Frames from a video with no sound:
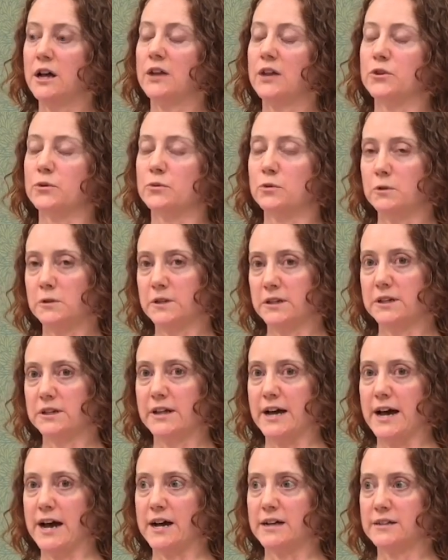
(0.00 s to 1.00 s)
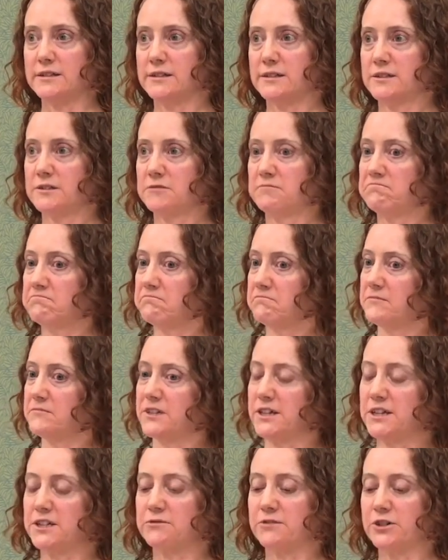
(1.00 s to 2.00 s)
the ruling class
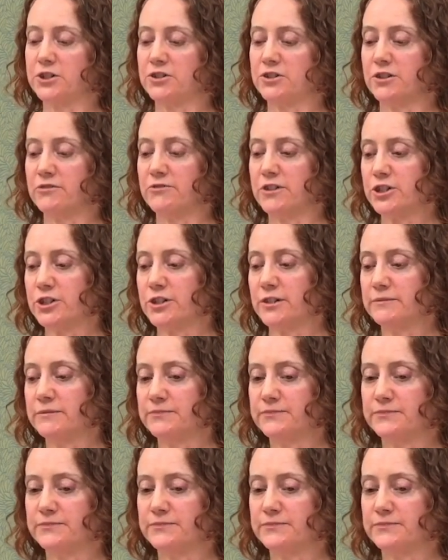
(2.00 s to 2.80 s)
gets richer and richer.